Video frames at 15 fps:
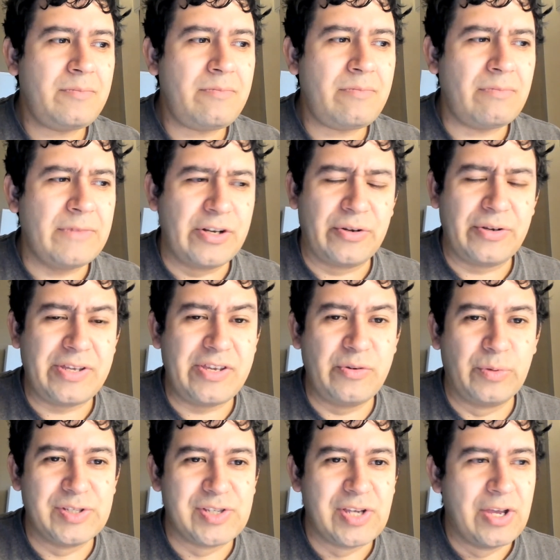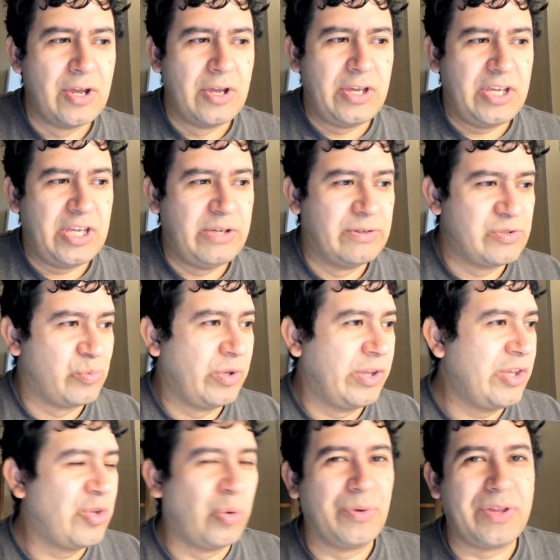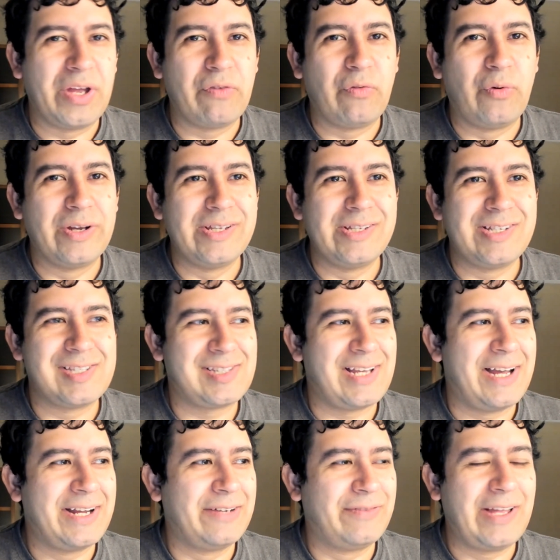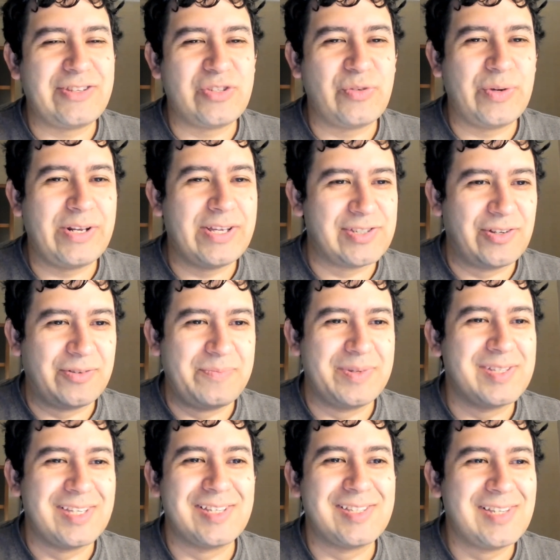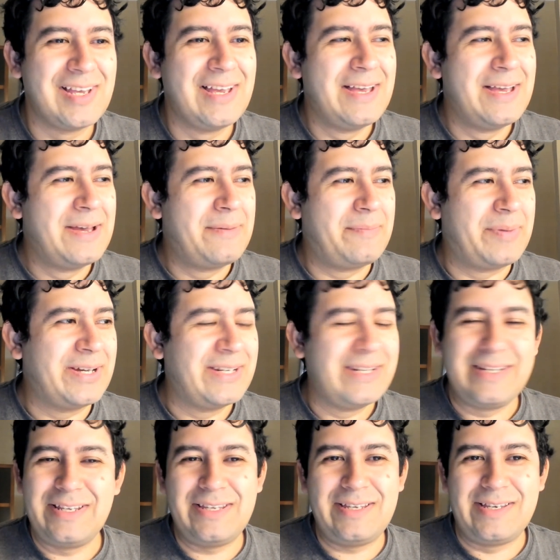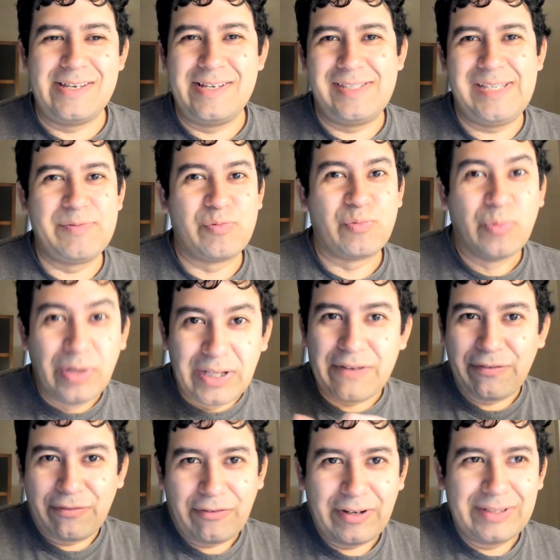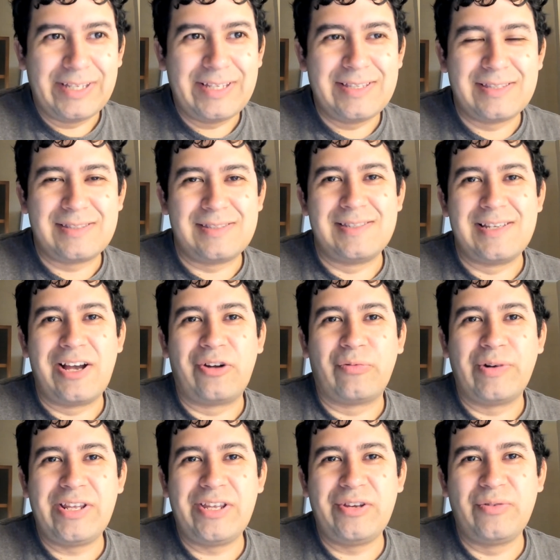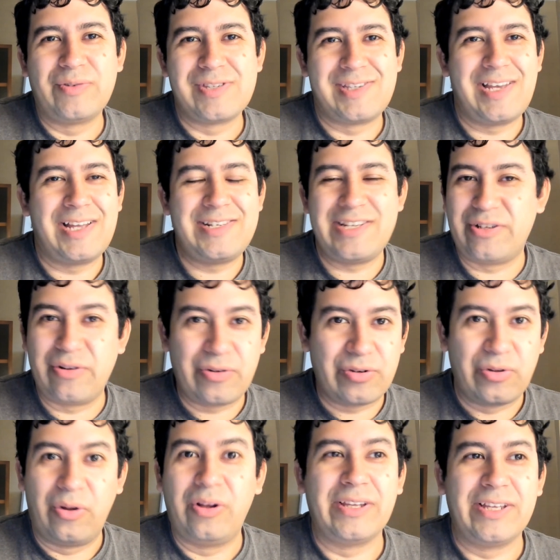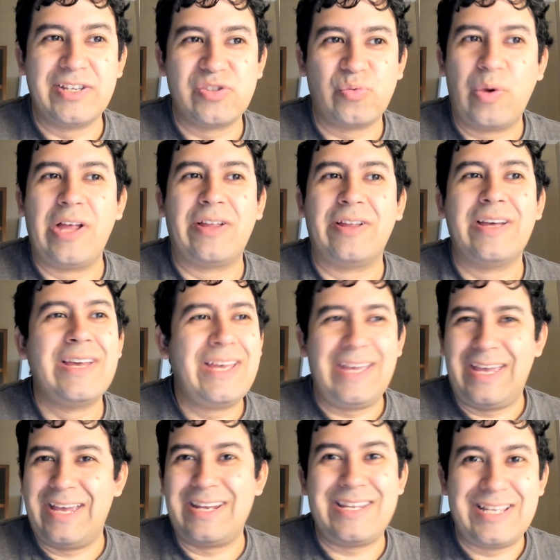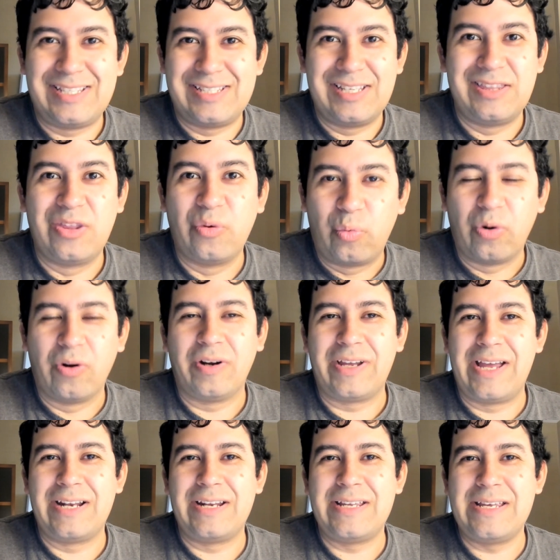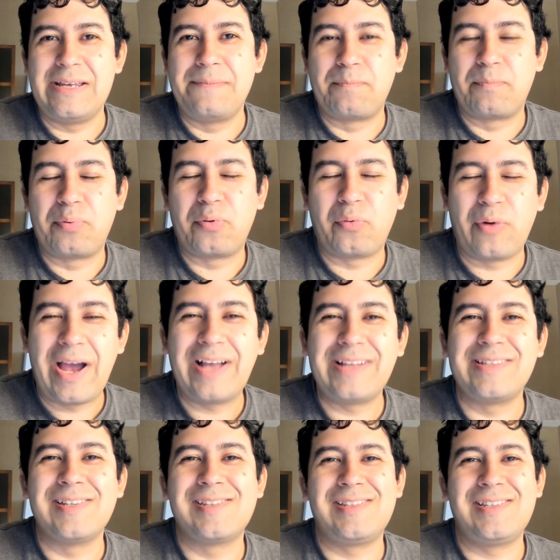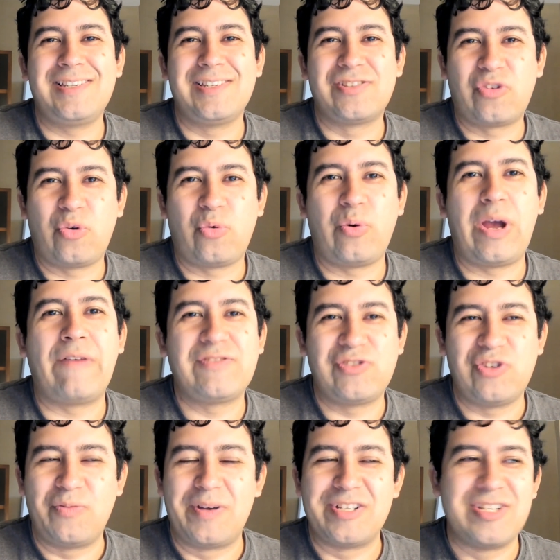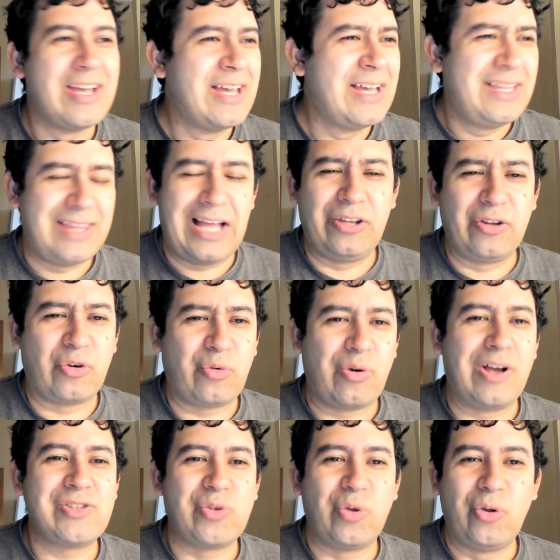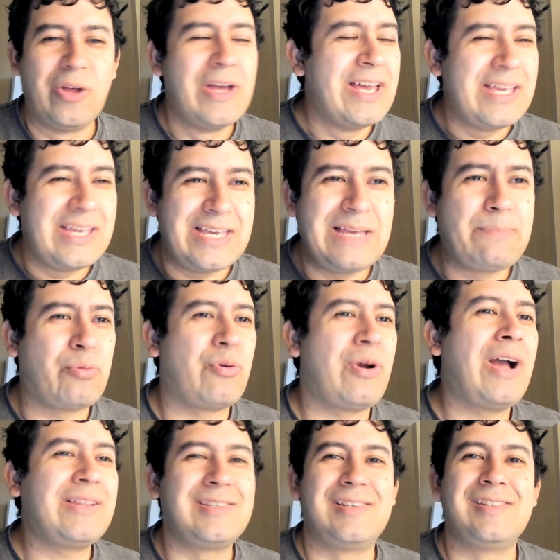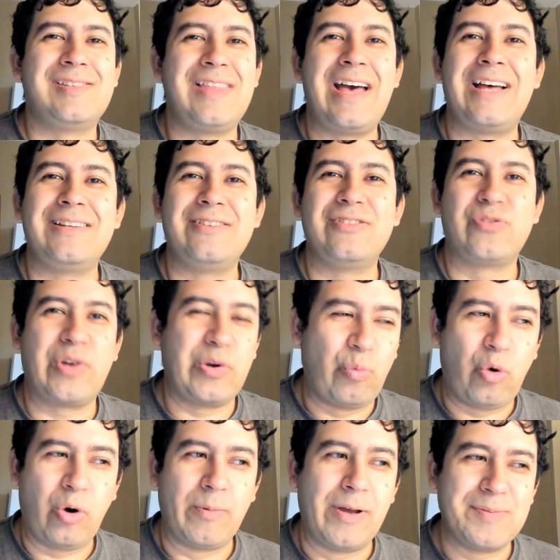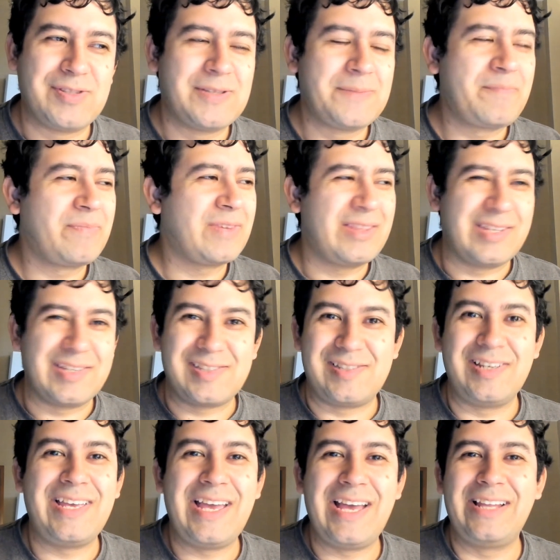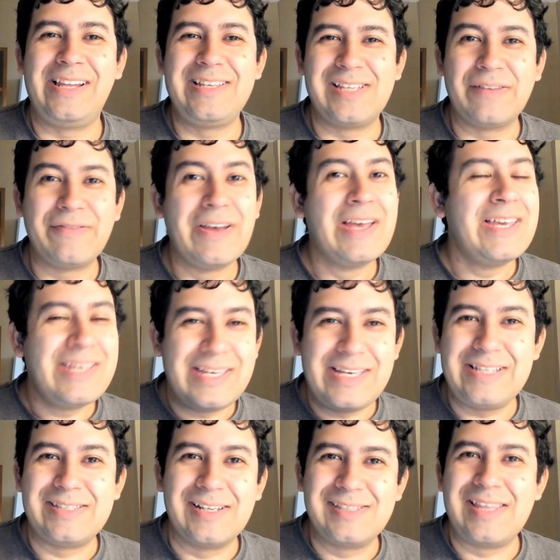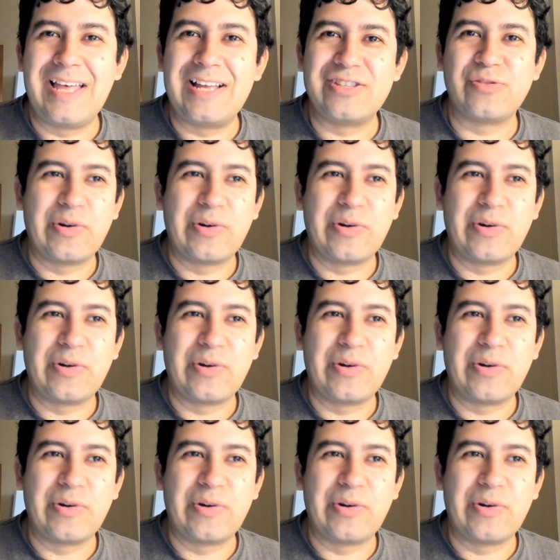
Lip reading: you know, he was really cool with everyone, just kind of like doing his own business. But he seemed really friendly down when he was a San Diego goal as well. And he did the work and he practiced his craft so much. That lacrosse goal, he practices that during warmups. The stick handling stuff, he does that during